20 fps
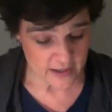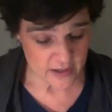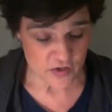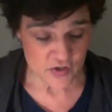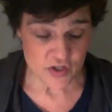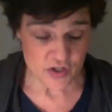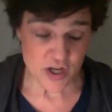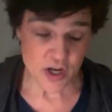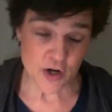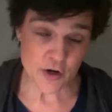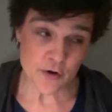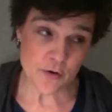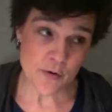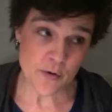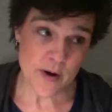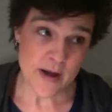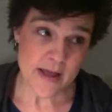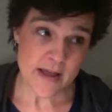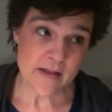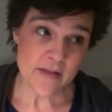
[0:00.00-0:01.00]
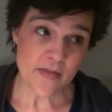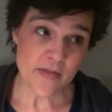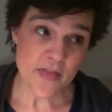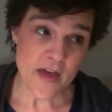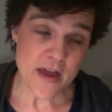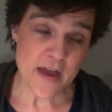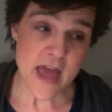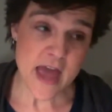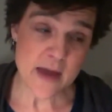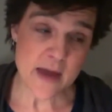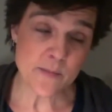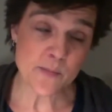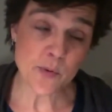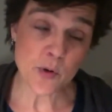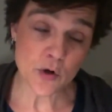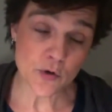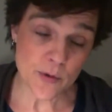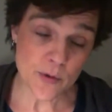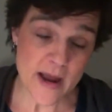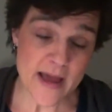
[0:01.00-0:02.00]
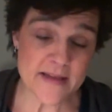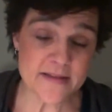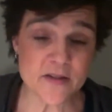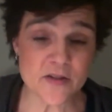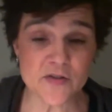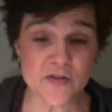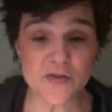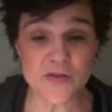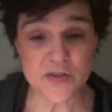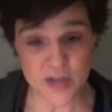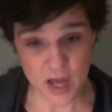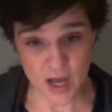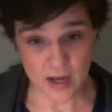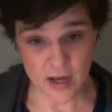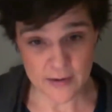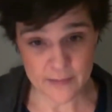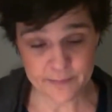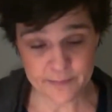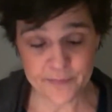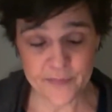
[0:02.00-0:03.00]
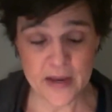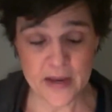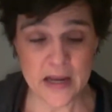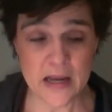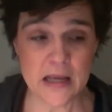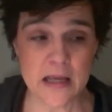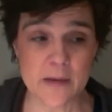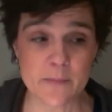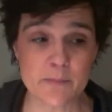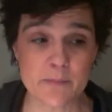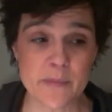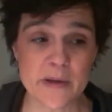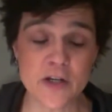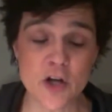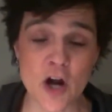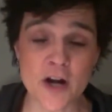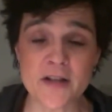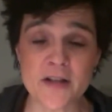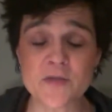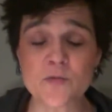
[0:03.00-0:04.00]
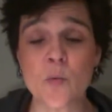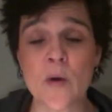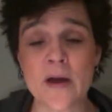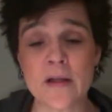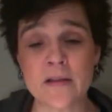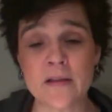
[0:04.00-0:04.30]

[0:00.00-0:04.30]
So they had progressed some, but not as well